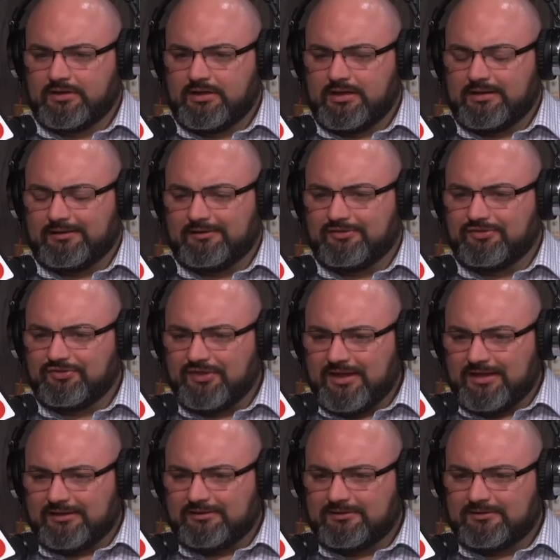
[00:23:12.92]
And I
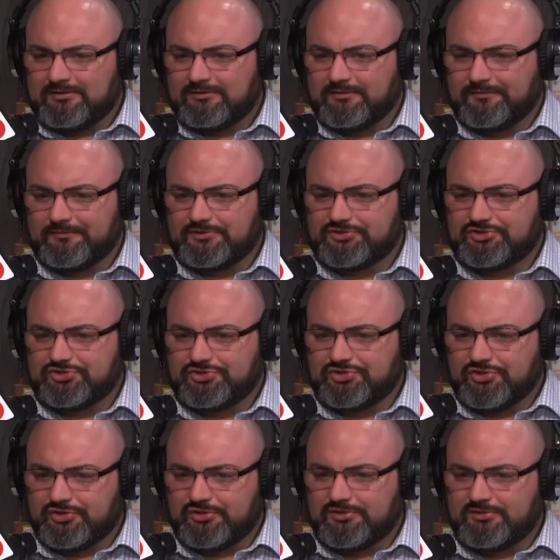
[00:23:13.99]
think,
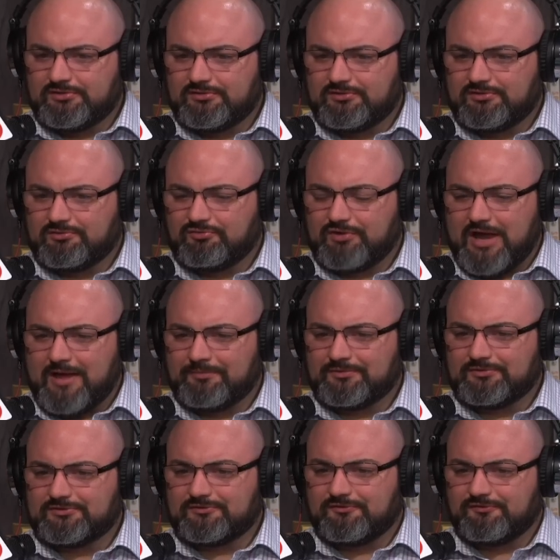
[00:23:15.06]
should the
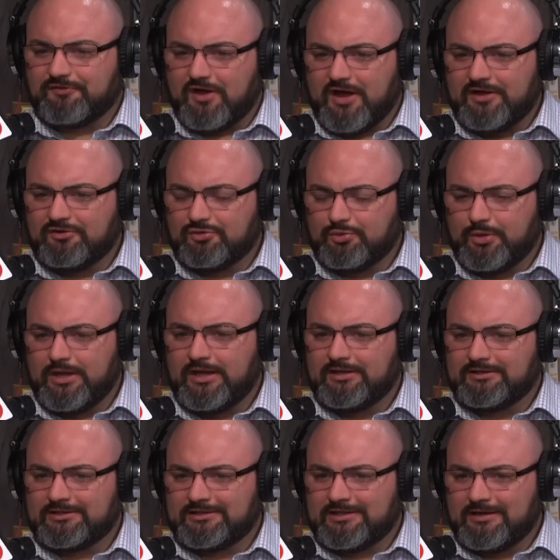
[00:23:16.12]
Raptors find a way
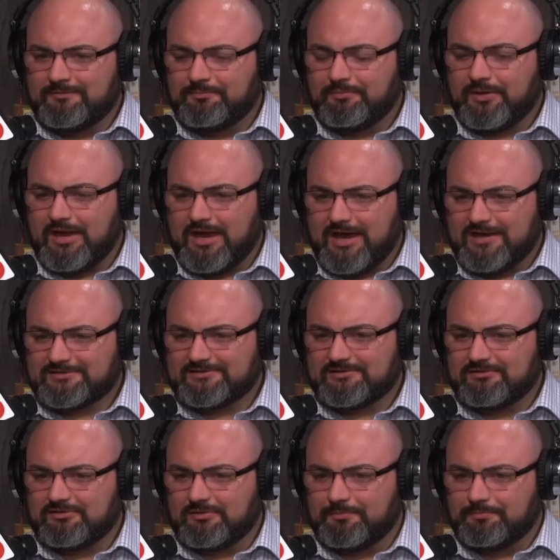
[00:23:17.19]
to get past
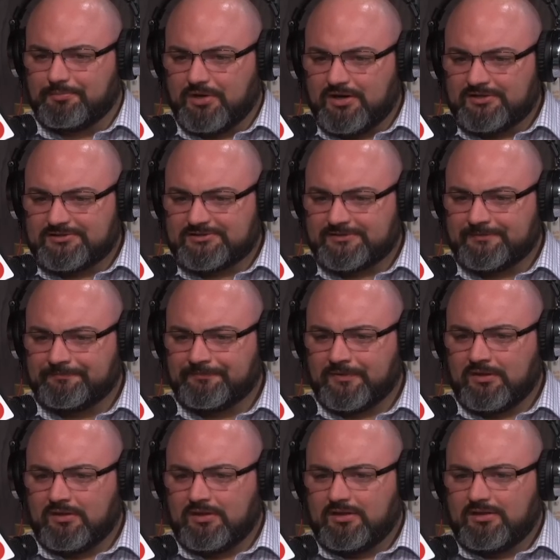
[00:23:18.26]
the Bucks,
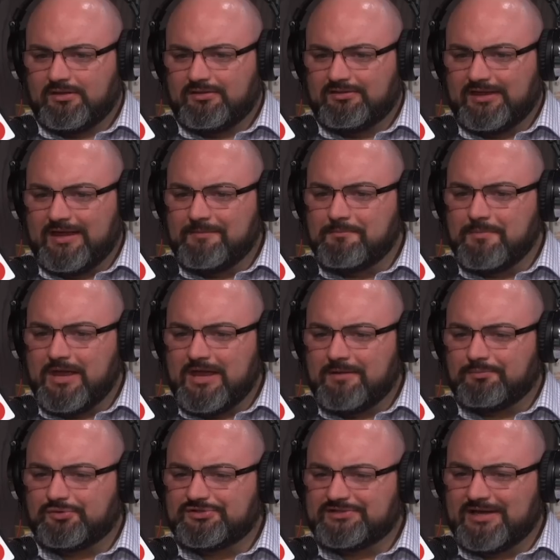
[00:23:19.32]
they may
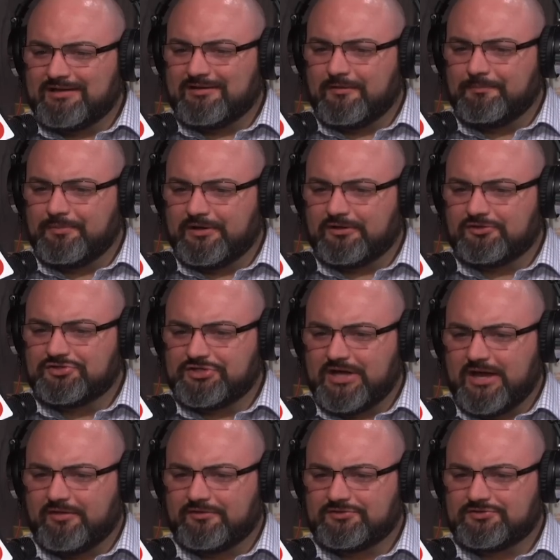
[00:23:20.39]
present a bigger
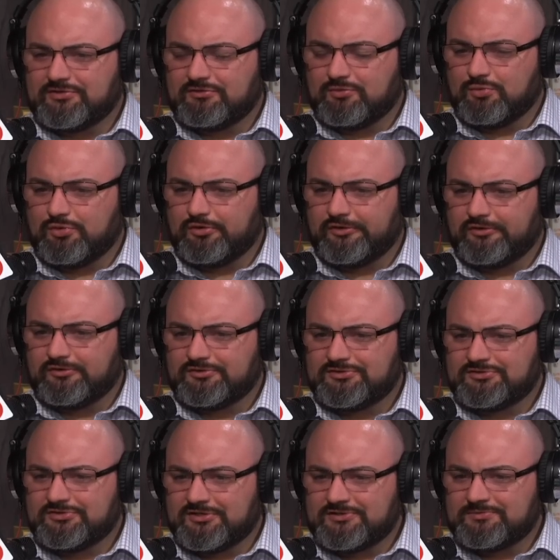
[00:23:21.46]
challenge to the Warriors
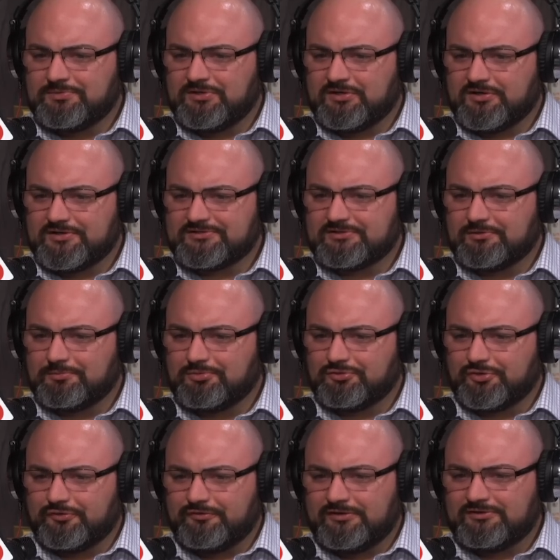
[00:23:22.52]
just because they're
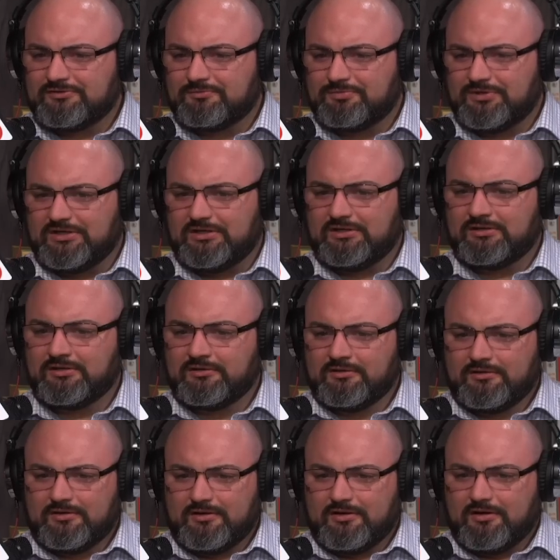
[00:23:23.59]
proving to be
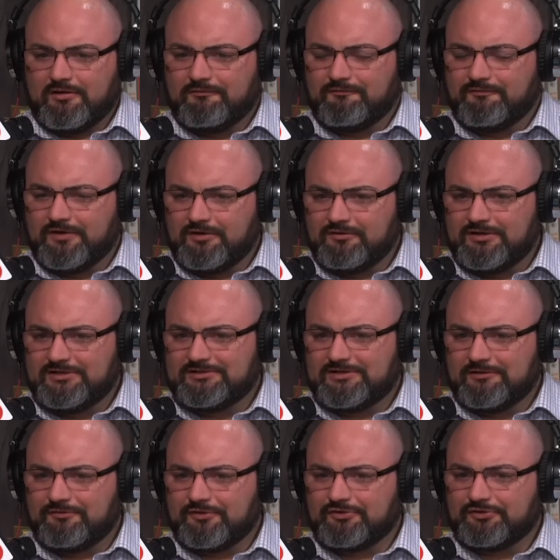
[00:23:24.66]
a very
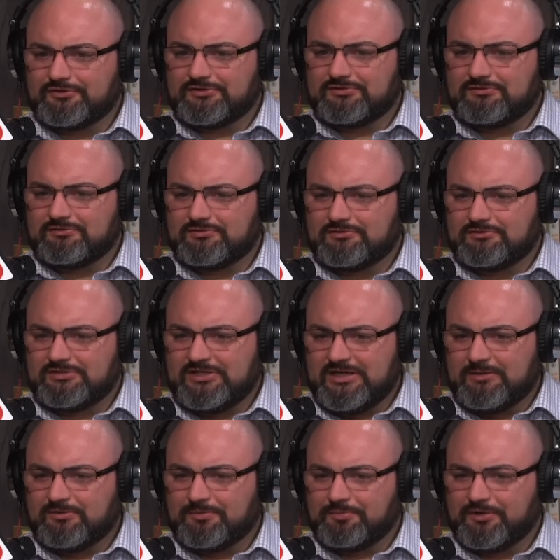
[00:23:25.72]
difficult
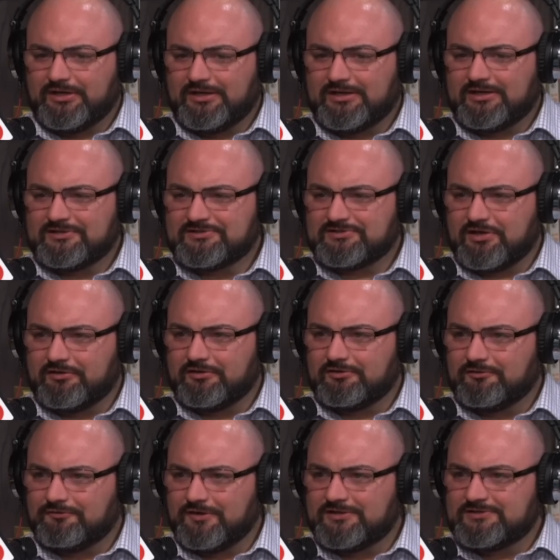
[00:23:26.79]
team to play against on the
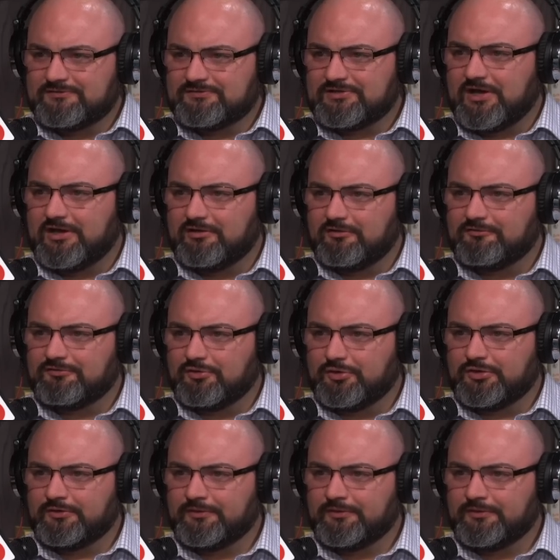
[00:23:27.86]
defensive side of the floor.